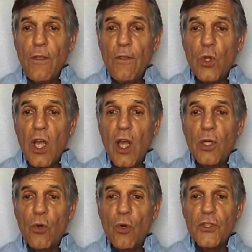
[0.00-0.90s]
You come
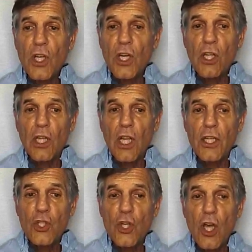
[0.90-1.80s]
across an online
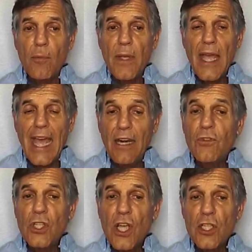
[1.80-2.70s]
job
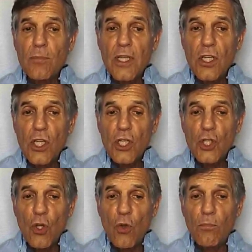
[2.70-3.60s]
advertisement
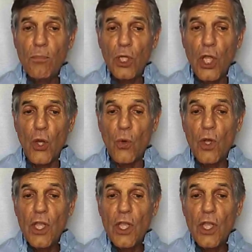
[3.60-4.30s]
shown below.